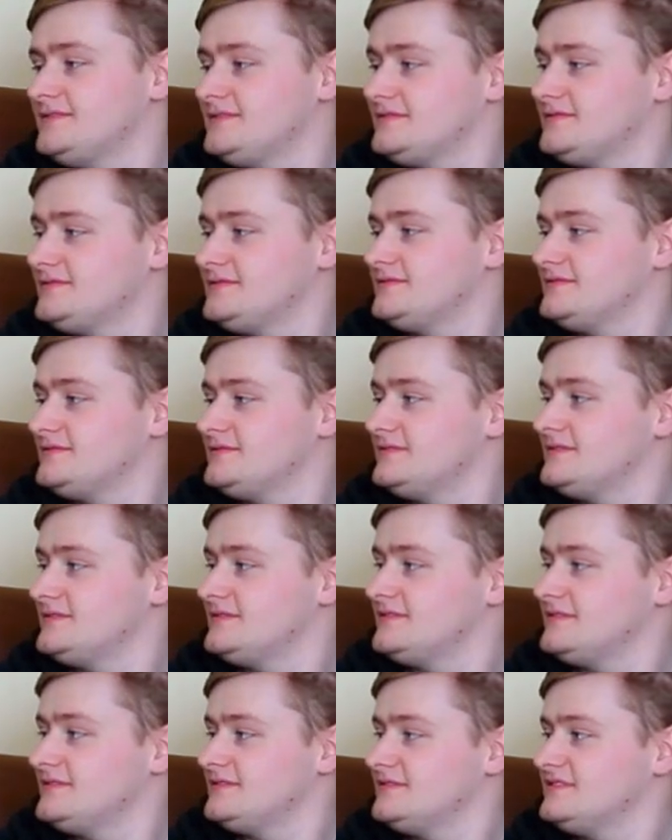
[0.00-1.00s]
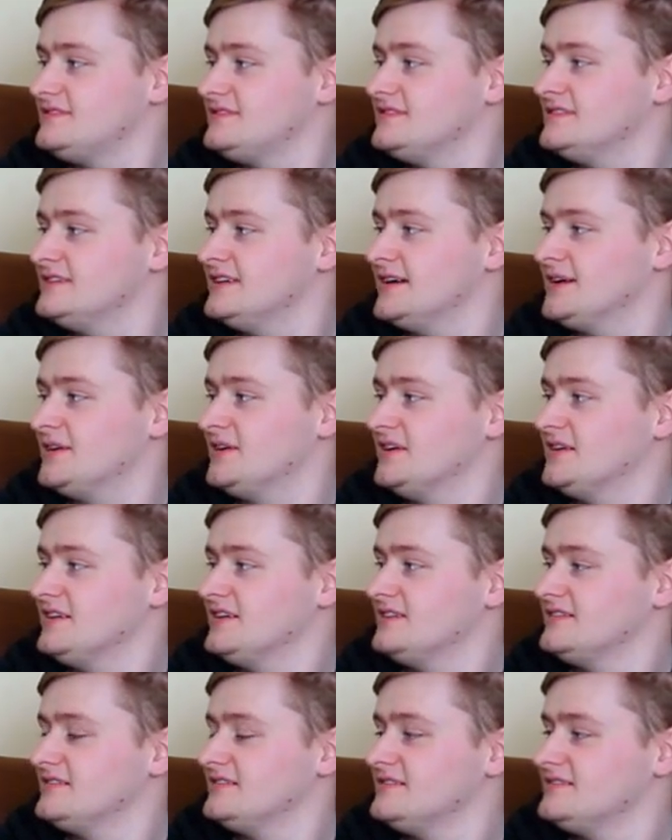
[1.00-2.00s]

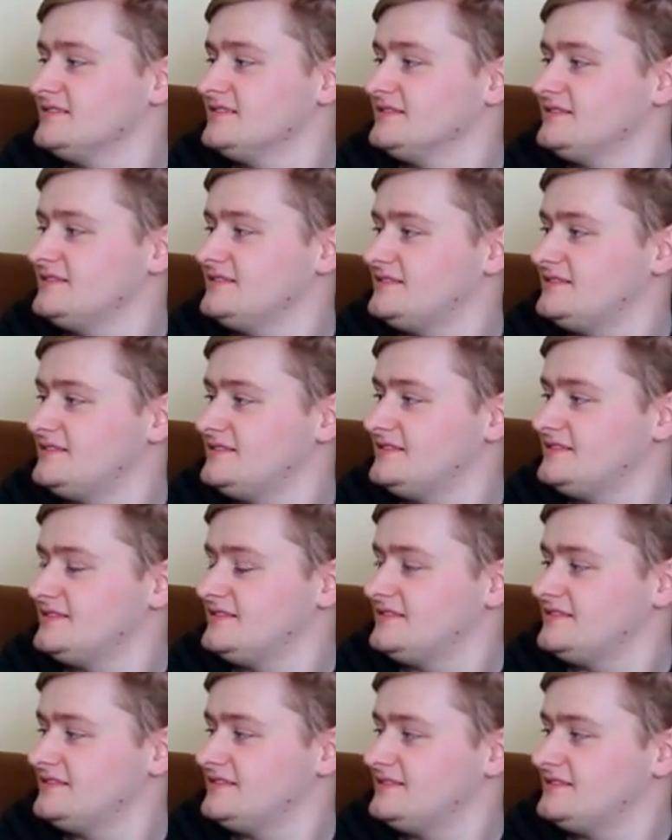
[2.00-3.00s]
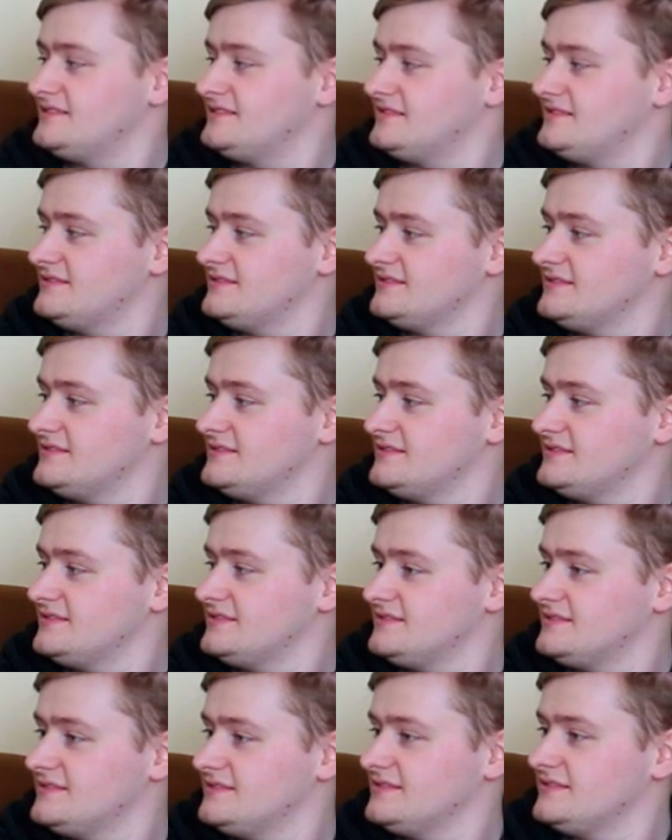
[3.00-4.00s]

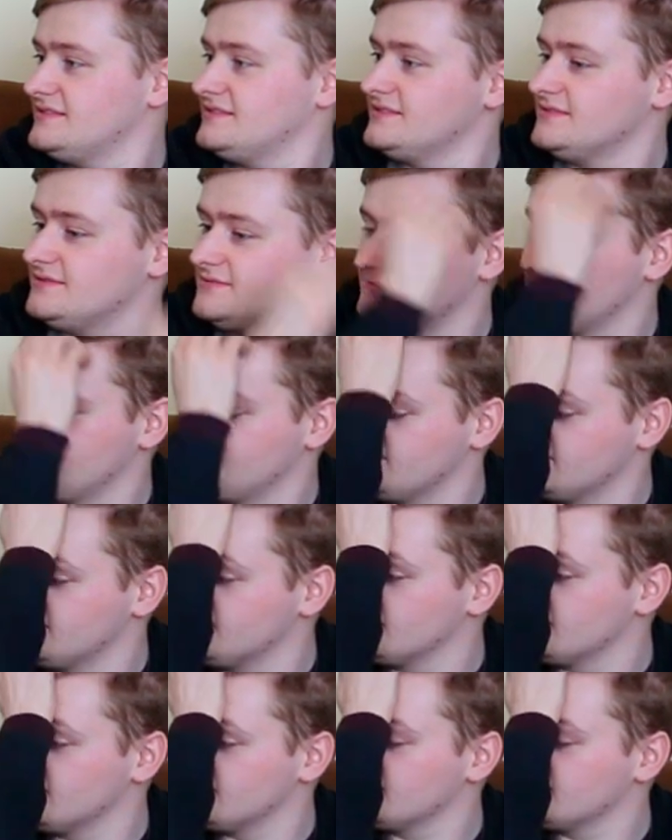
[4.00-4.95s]
The person shown says nothing.